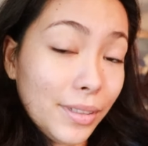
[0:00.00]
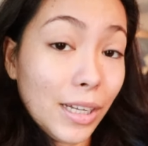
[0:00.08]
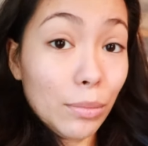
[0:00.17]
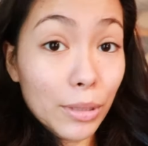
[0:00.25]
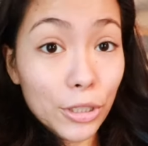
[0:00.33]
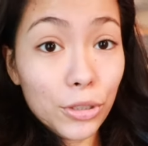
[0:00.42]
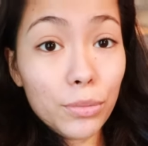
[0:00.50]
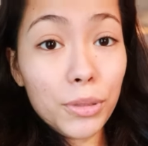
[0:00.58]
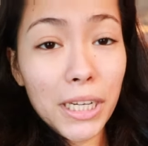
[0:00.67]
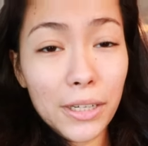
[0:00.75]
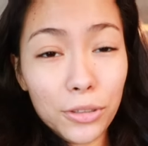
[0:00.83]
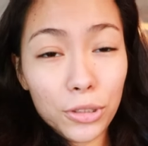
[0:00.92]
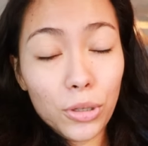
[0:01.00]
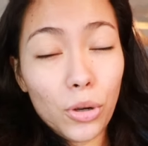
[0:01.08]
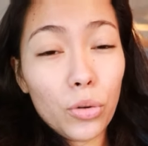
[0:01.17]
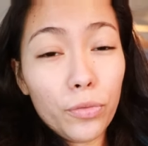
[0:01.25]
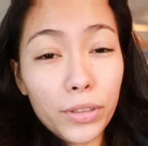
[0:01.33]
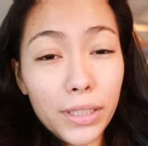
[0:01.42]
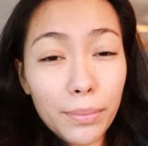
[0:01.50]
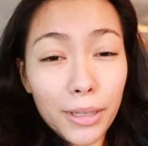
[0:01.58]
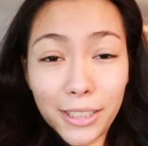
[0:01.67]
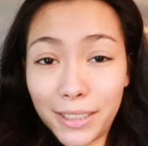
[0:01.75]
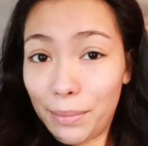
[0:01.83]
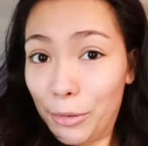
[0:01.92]
on my YouTube channel, so hopefully by
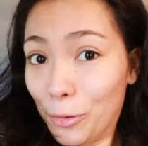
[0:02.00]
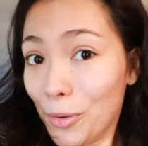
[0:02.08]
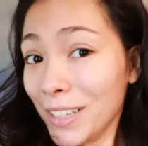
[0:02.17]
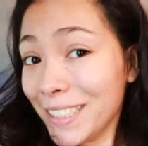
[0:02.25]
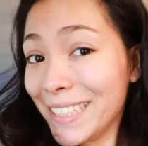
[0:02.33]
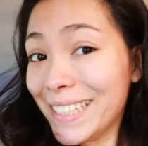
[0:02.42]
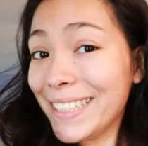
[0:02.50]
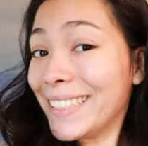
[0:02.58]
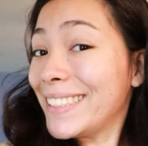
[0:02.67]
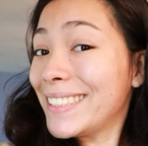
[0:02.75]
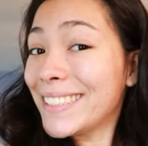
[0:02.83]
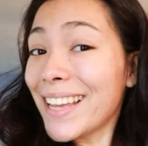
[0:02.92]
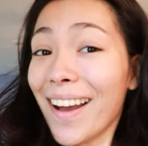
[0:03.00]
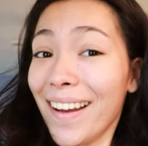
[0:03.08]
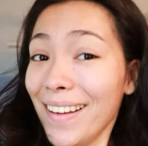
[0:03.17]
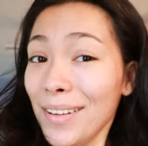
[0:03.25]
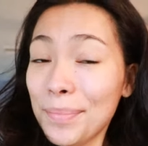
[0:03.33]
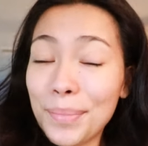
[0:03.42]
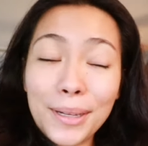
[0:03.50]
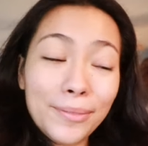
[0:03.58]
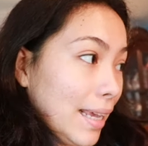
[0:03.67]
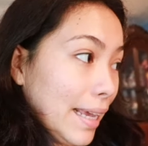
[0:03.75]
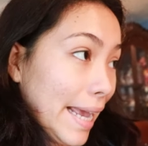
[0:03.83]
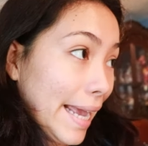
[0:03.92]
the time you're watching it, it's up.
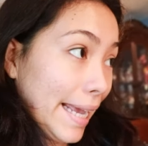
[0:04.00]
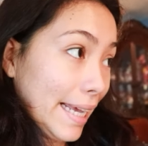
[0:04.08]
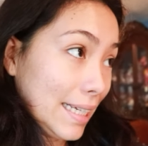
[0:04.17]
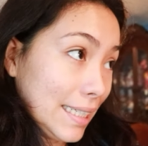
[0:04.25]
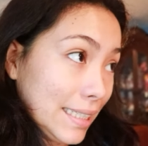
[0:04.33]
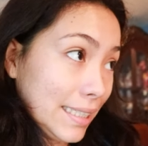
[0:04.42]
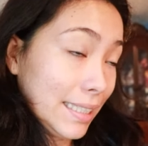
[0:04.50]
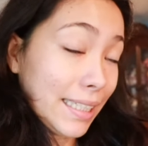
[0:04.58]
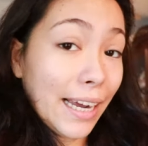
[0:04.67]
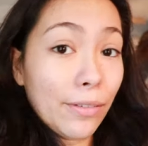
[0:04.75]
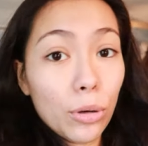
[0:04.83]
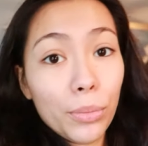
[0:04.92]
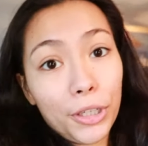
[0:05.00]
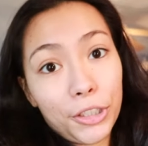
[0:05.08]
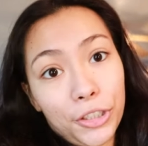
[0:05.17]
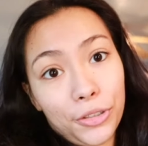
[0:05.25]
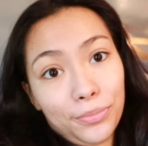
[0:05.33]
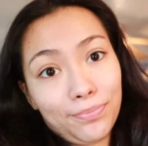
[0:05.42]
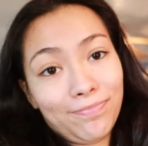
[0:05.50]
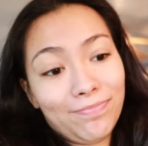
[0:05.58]
And I have homework to do. I'm